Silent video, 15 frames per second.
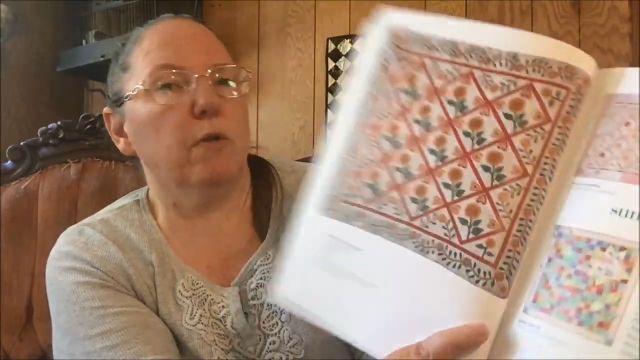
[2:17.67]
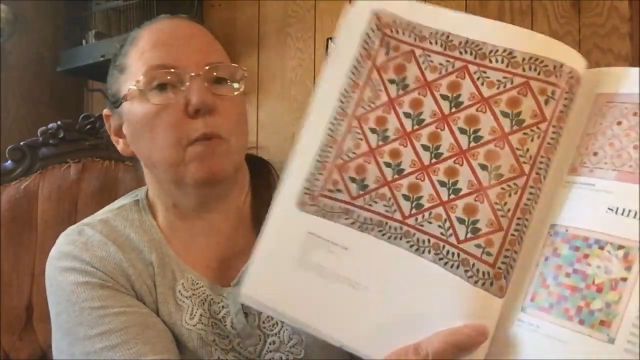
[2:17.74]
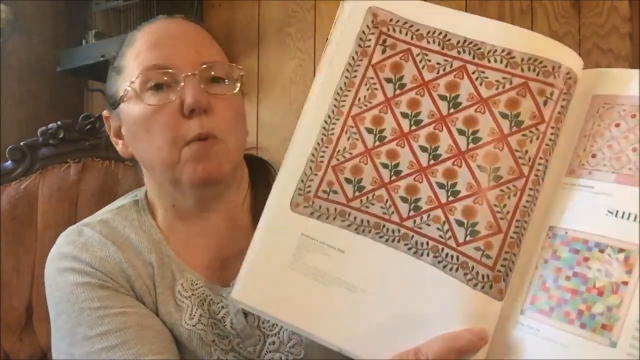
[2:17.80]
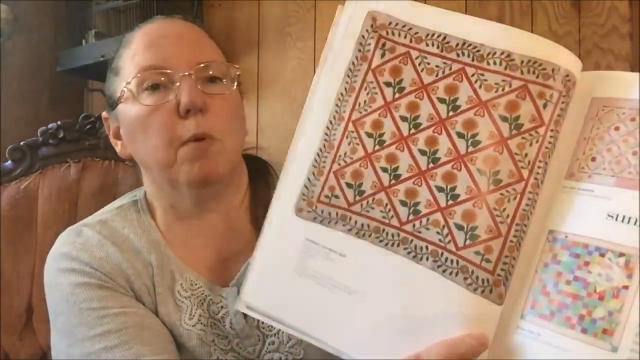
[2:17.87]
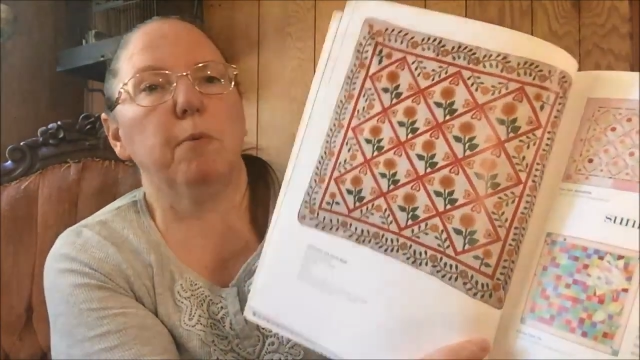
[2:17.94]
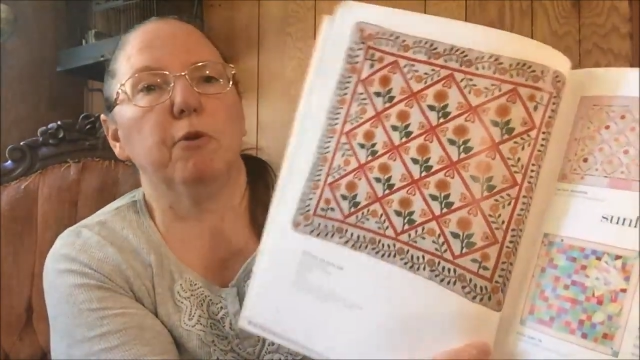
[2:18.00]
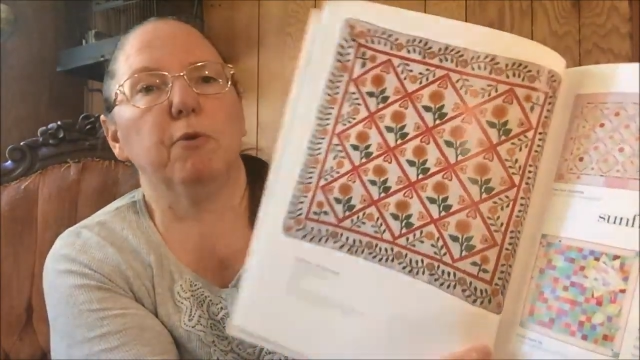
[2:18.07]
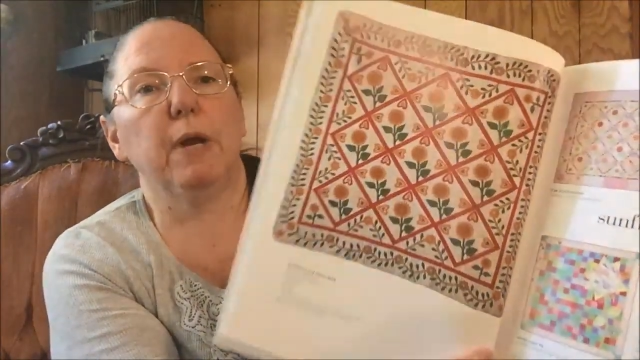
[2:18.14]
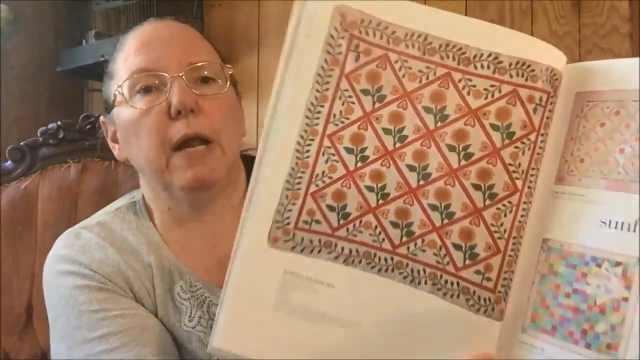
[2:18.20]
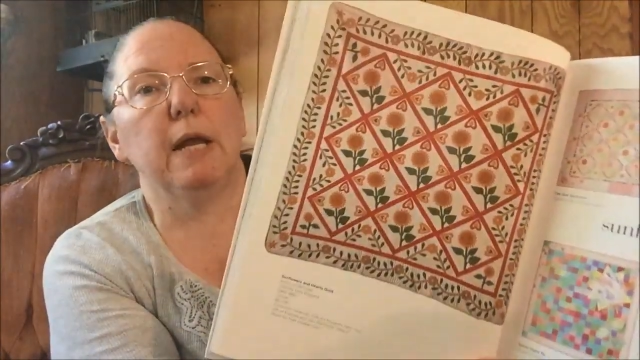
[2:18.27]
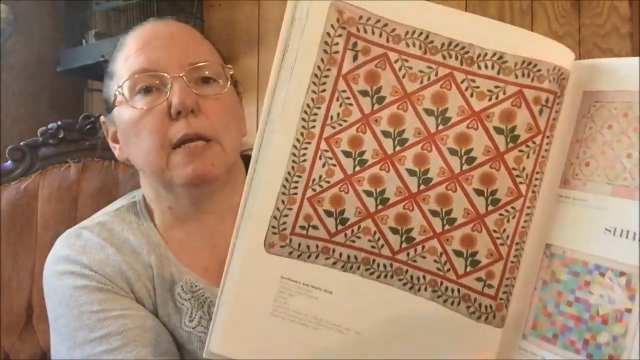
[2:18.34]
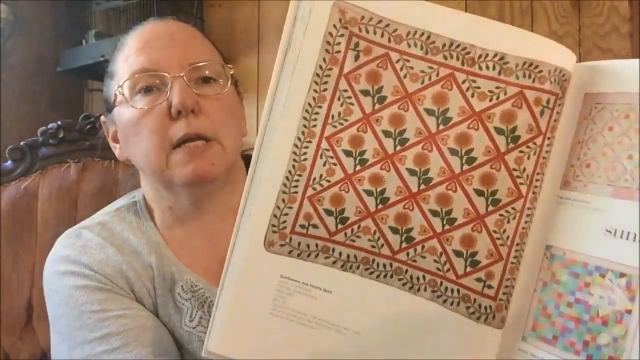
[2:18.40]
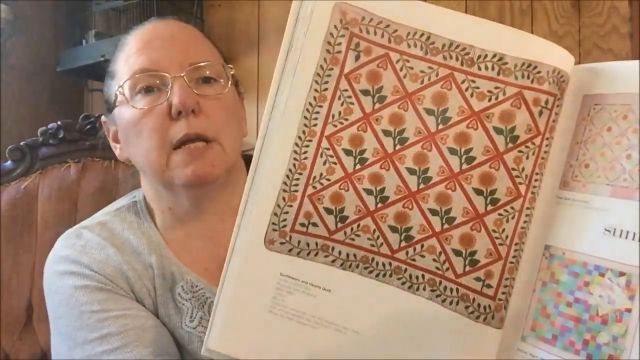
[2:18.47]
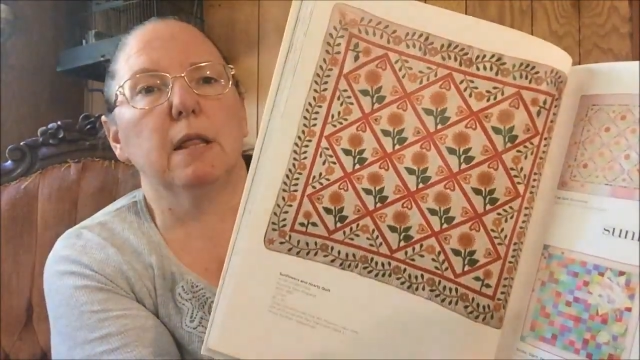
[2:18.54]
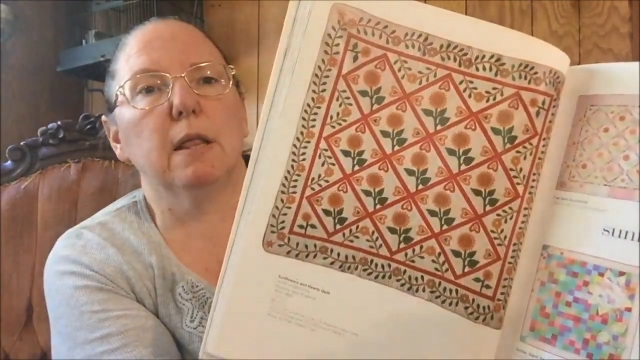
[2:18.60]
somewhere between
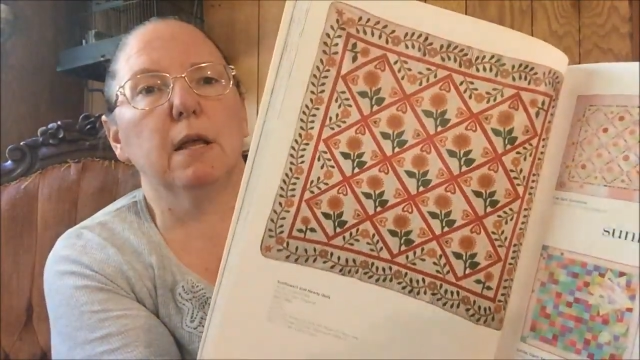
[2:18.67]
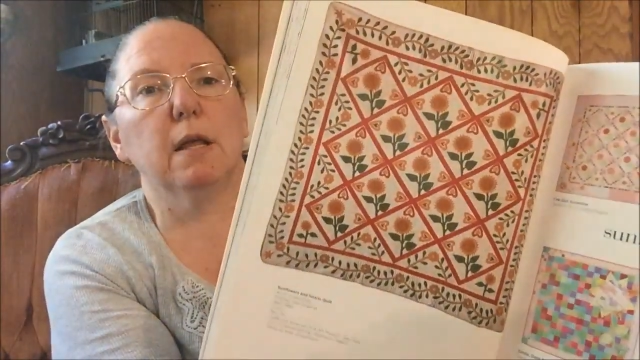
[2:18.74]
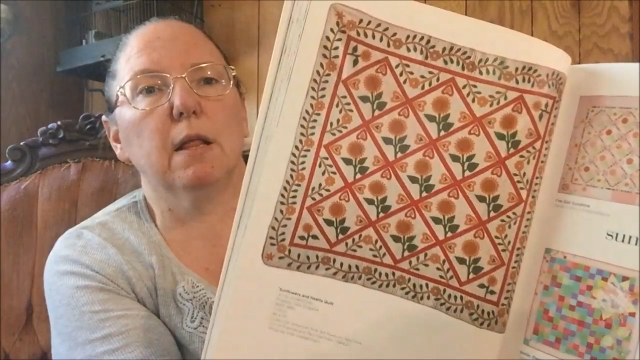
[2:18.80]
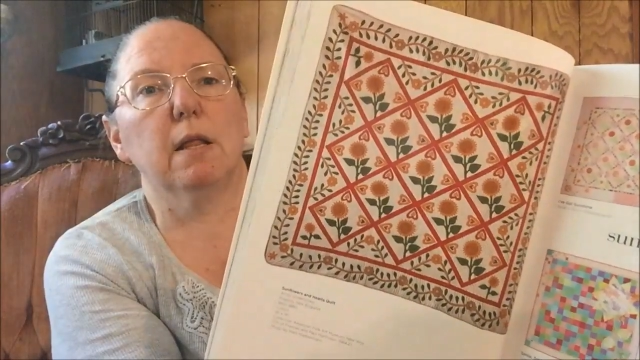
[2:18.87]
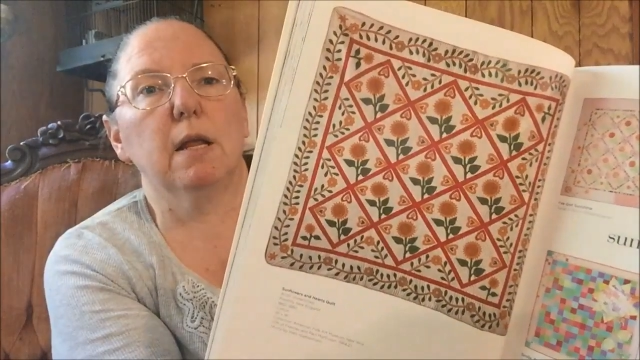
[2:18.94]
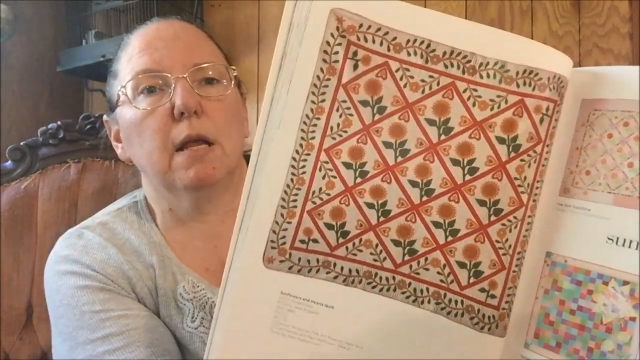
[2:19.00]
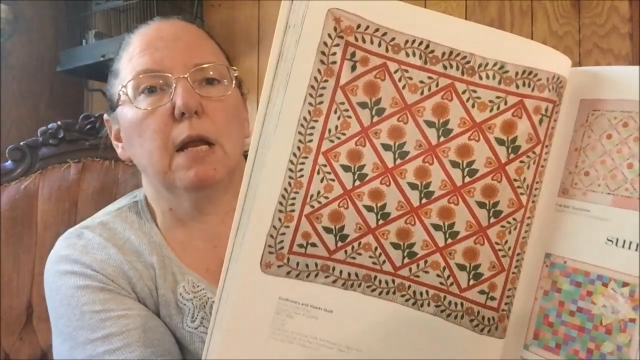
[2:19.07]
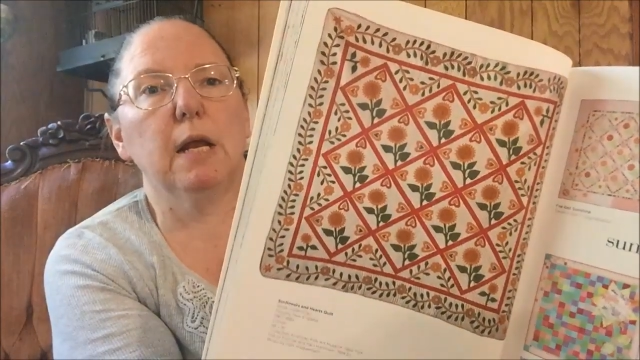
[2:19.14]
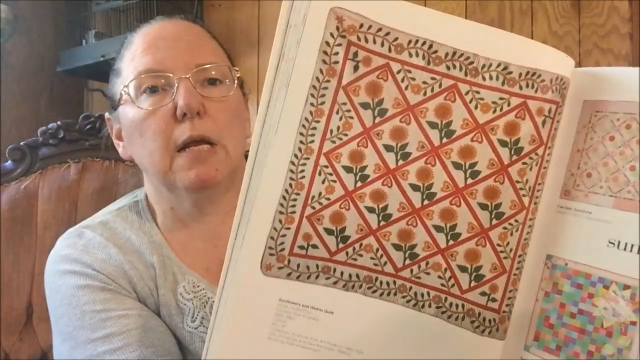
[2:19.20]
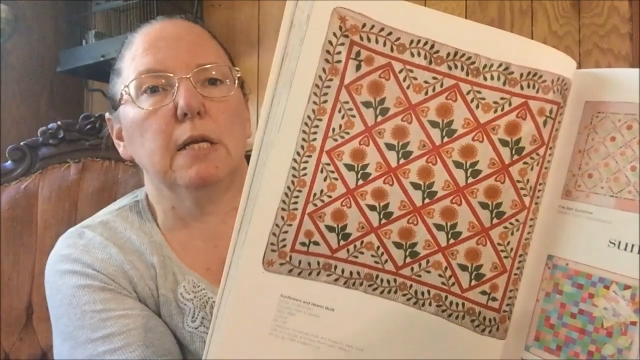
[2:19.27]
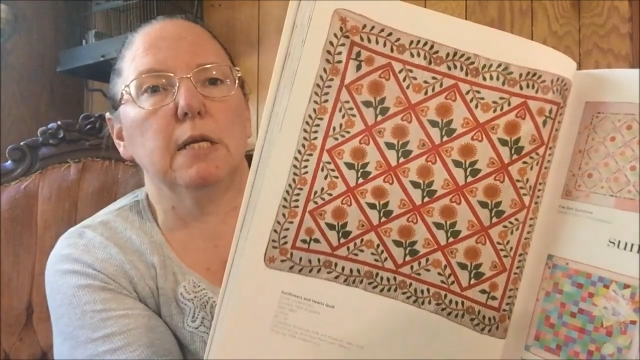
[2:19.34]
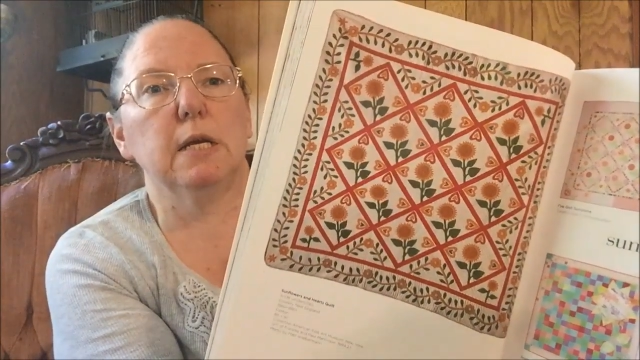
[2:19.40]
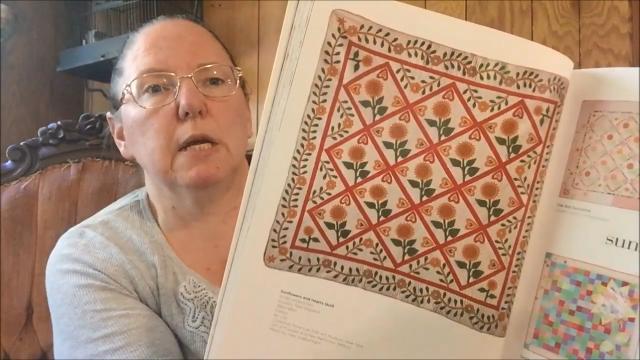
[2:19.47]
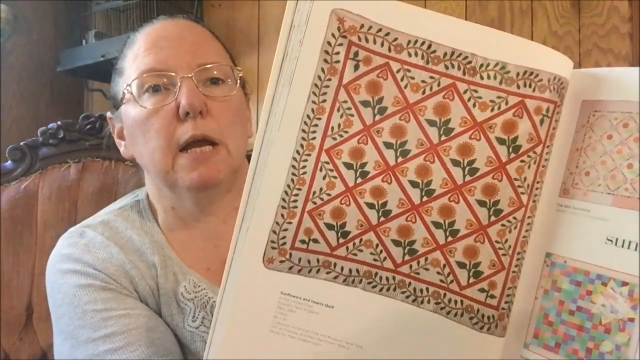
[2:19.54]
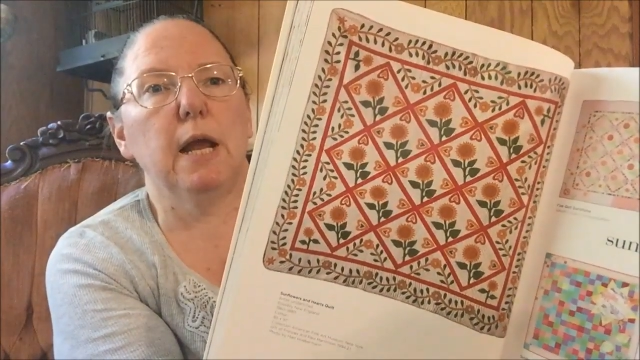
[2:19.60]
1860 and
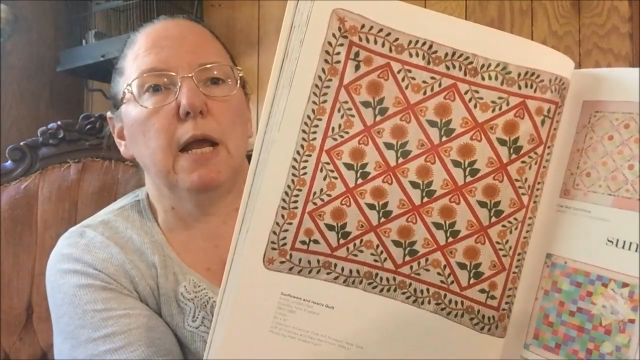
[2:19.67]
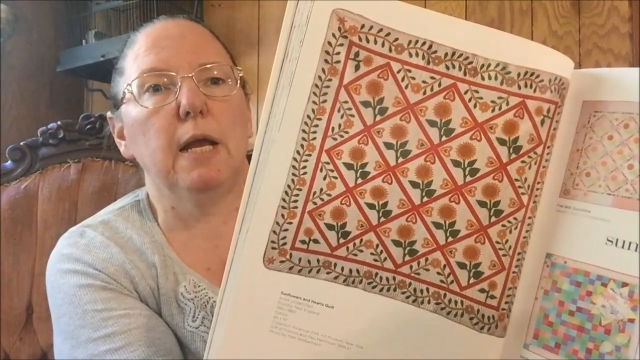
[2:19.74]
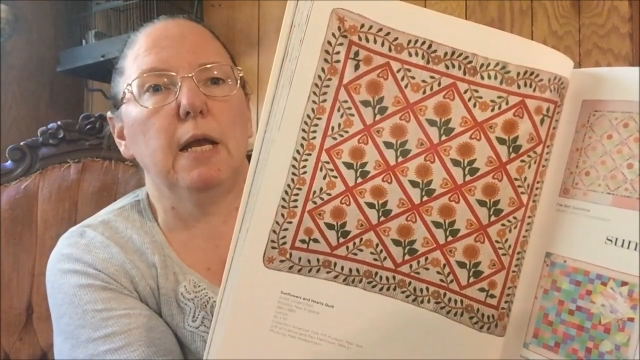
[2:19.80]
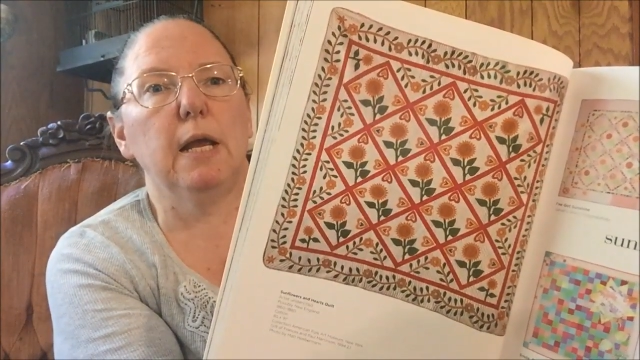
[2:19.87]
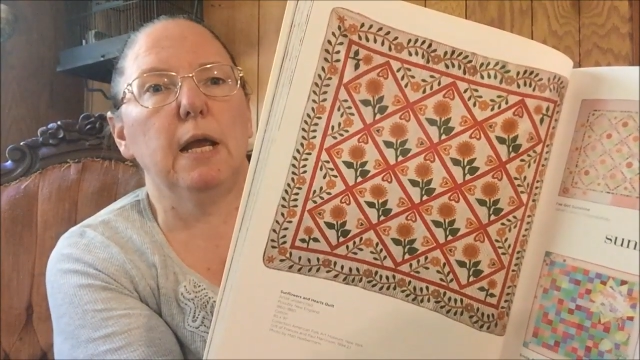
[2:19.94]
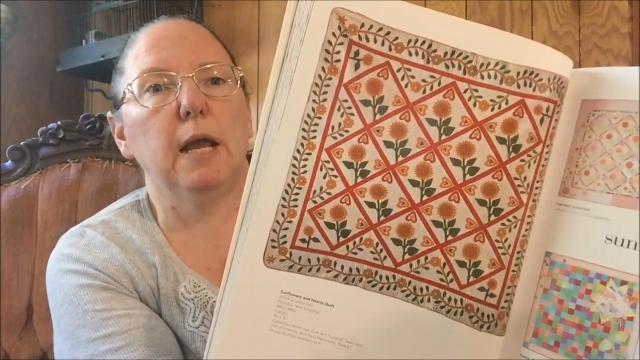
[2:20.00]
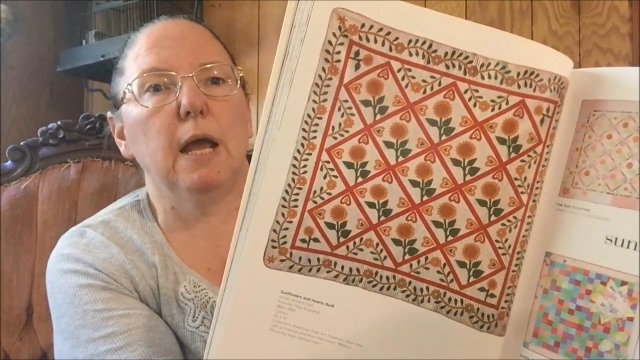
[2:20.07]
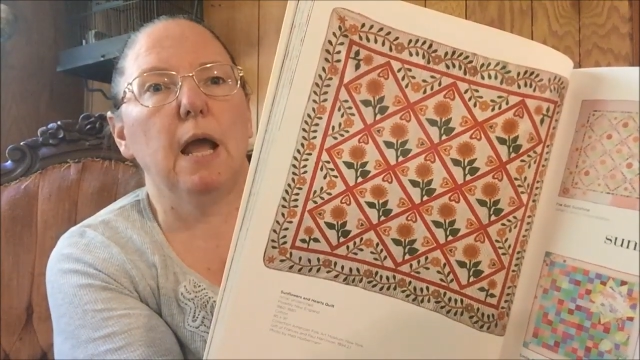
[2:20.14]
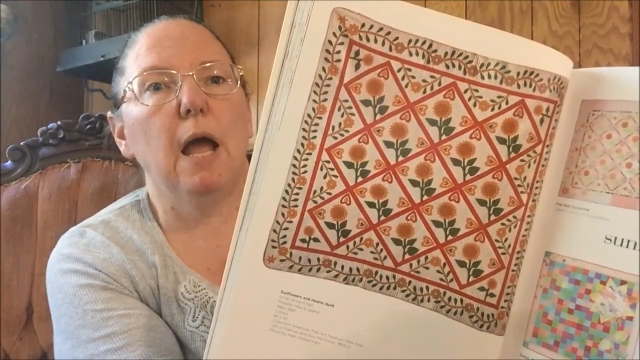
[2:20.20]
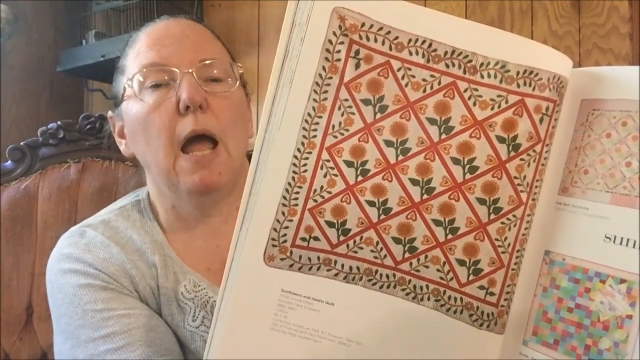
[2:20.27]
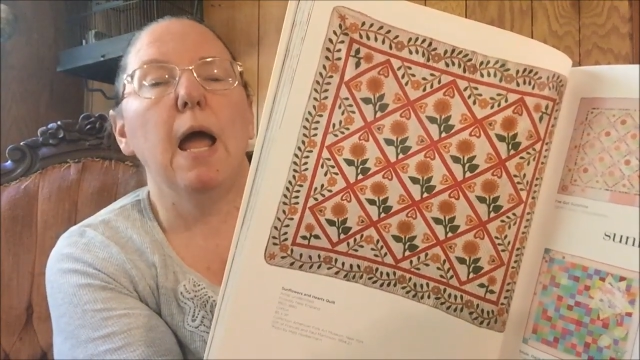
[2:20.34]
1880.